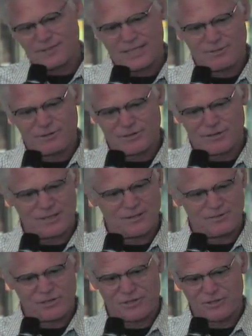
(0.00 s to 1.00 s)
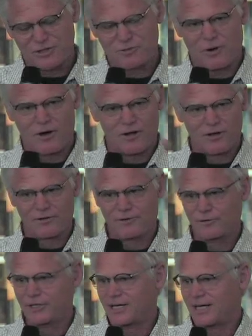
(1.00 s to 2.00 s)
it was a, just a small
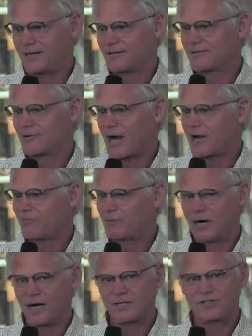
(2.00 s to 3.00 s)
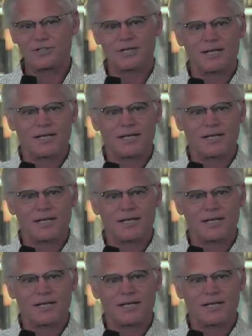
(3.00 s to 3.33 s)
three keg draft box.